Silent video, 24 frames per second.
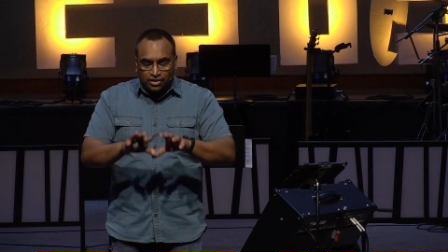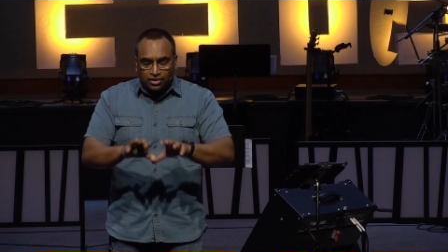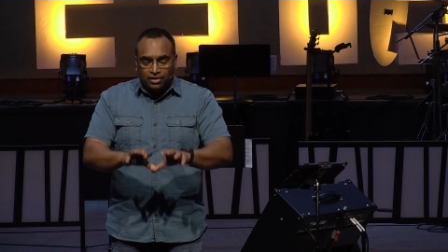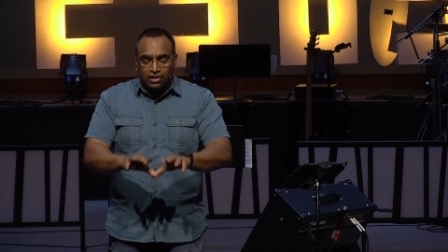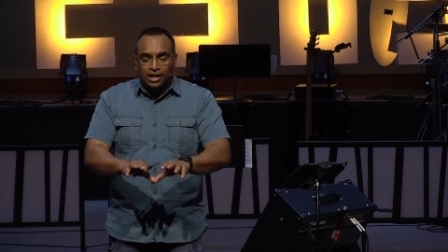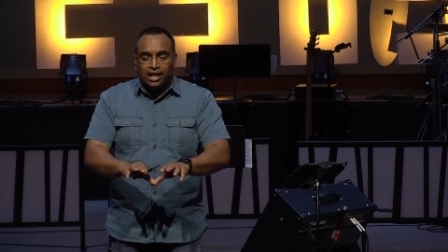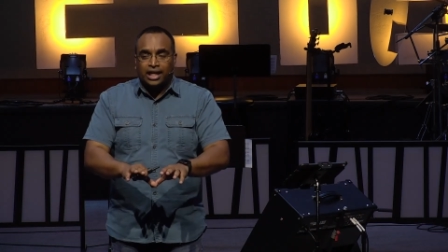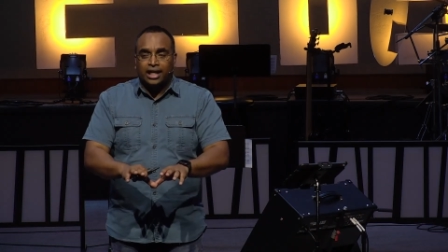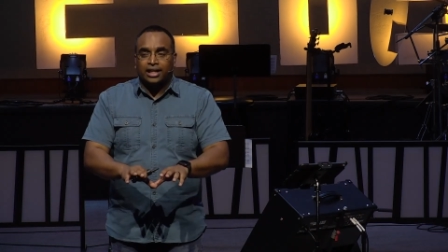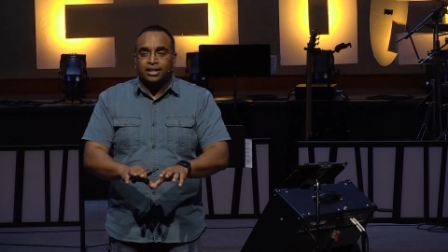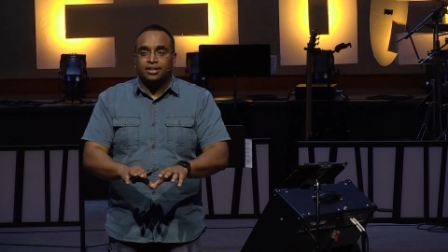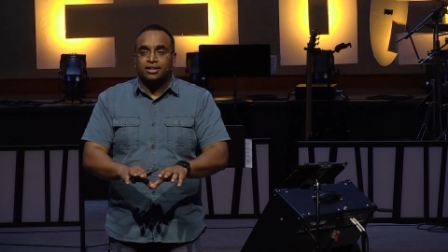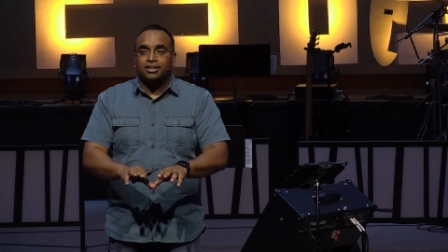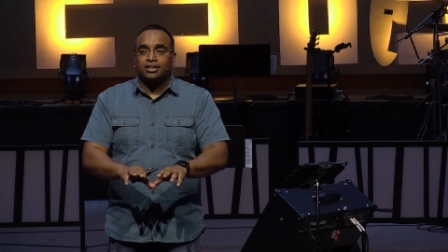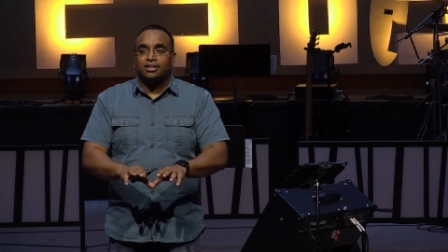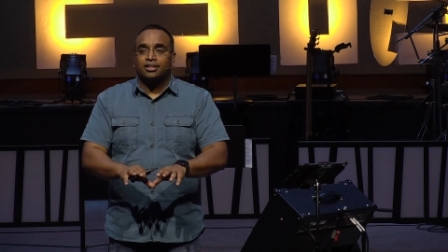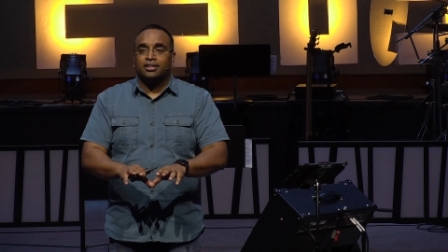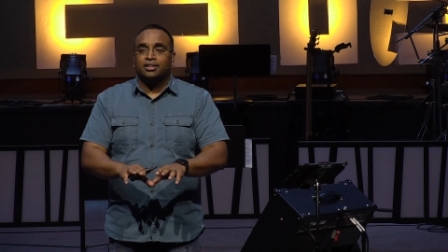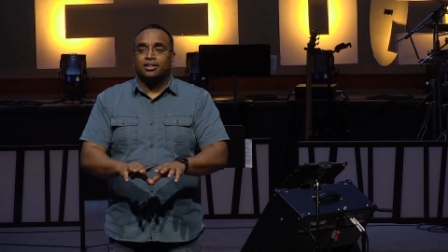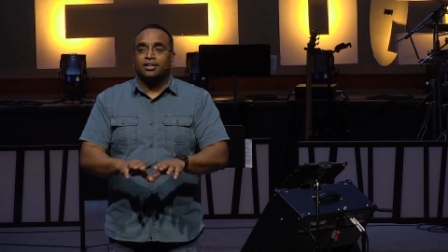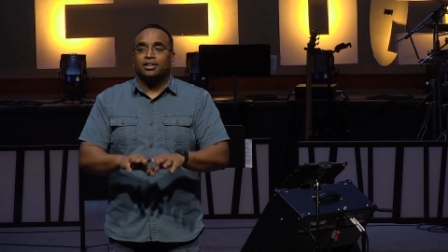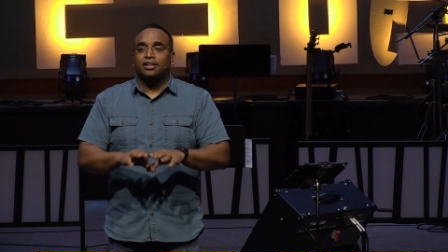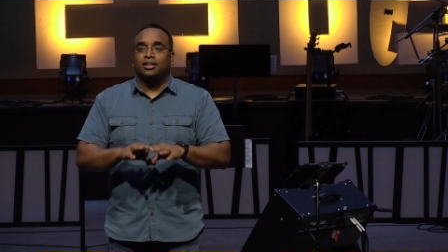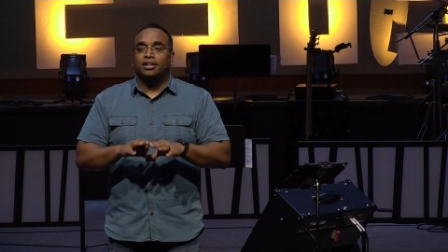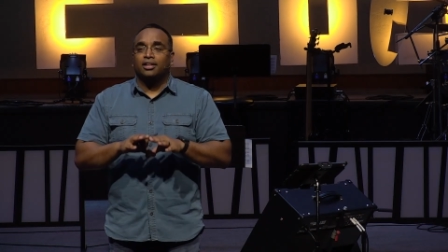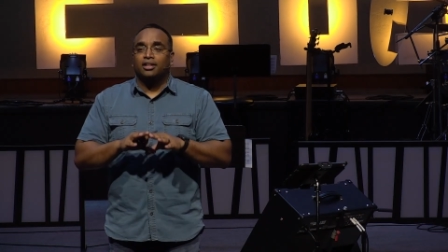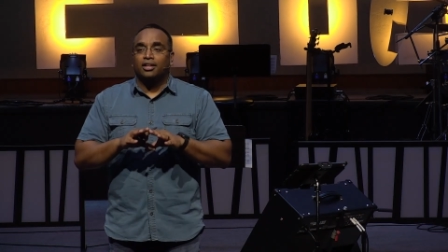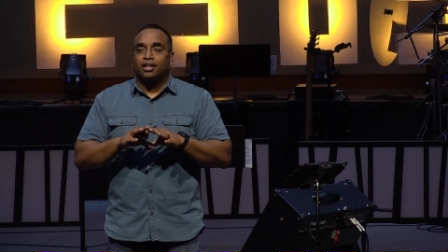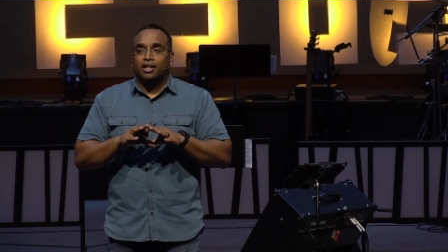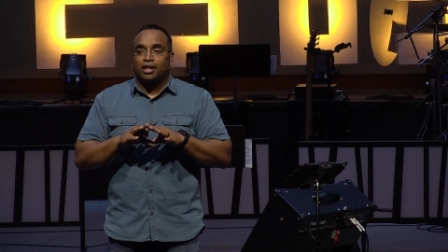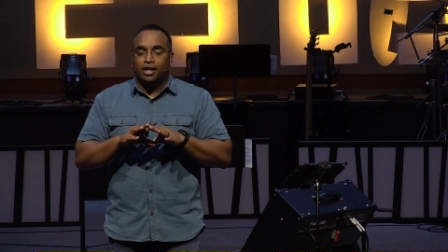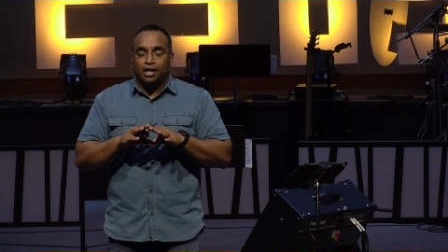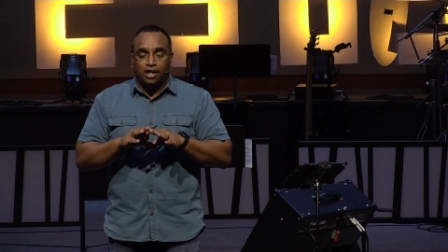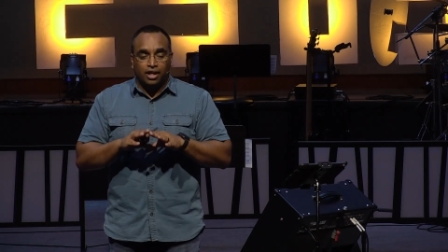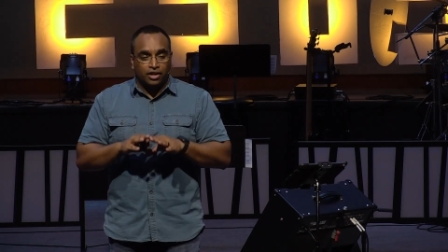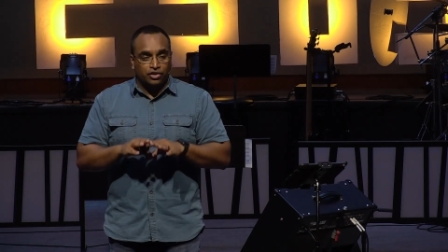our eyes
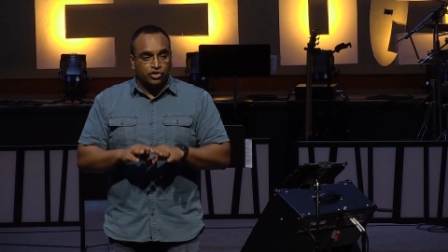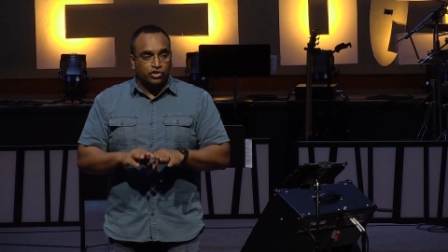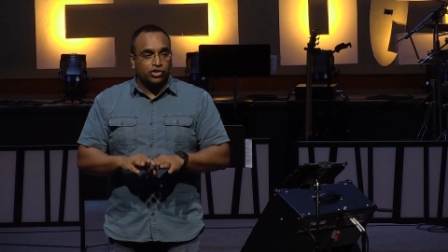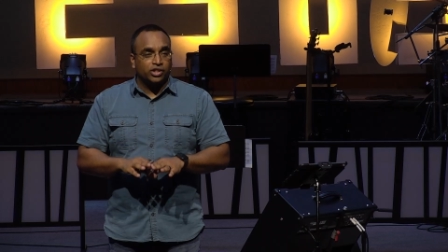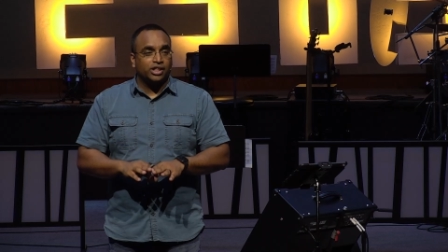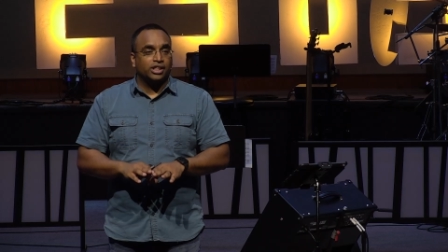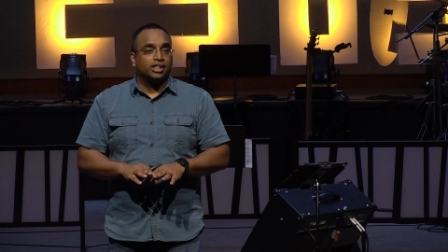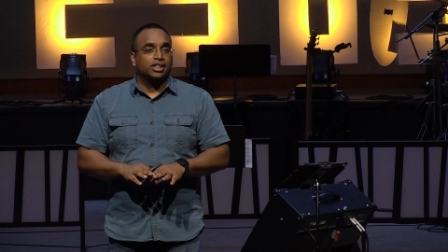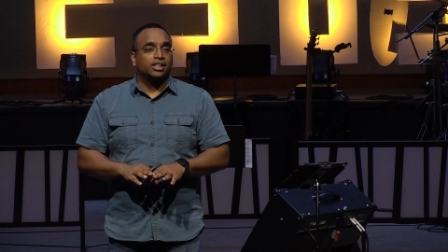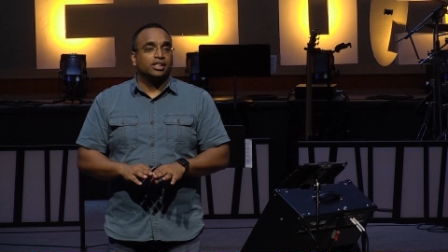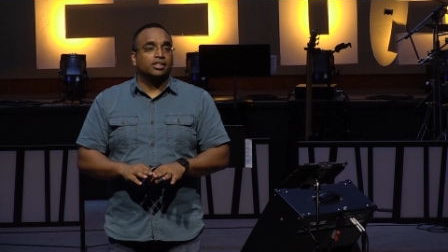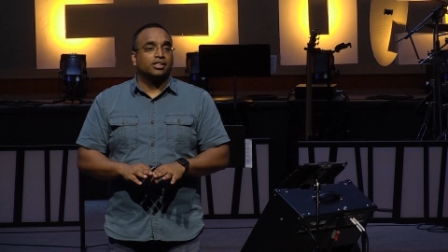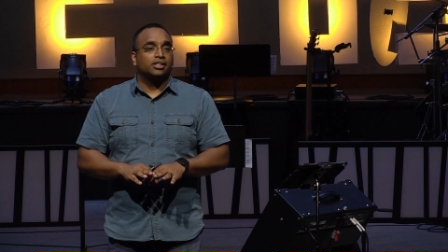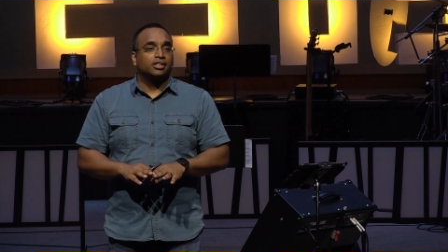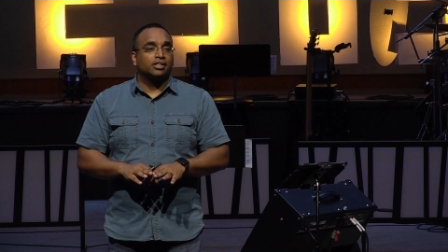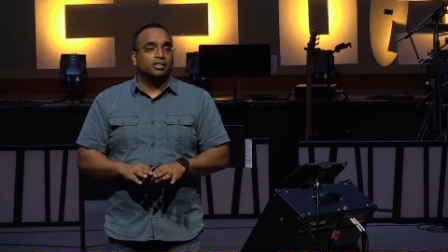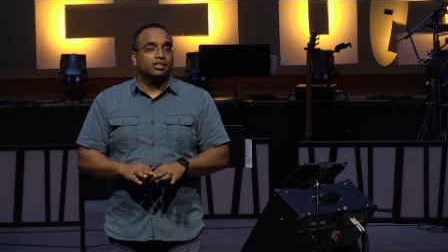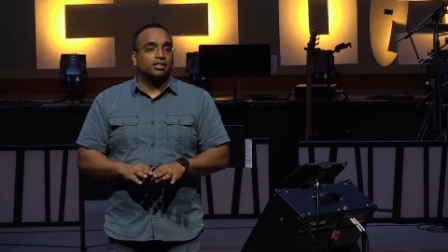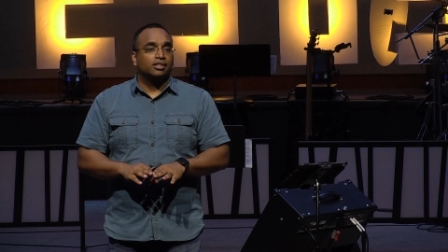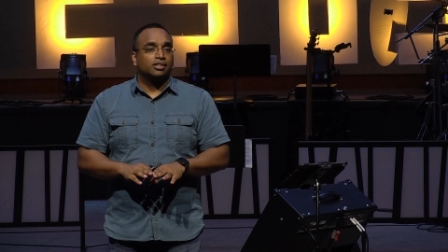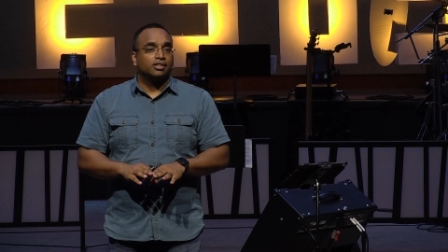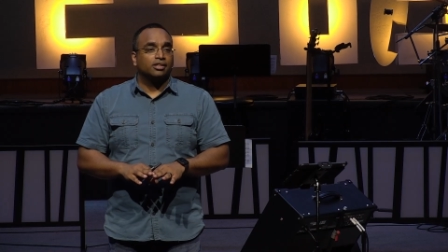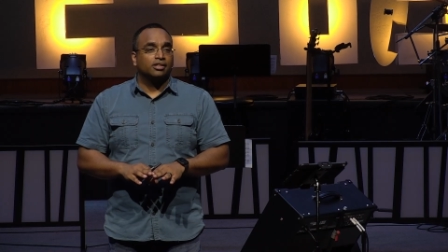on Jesus.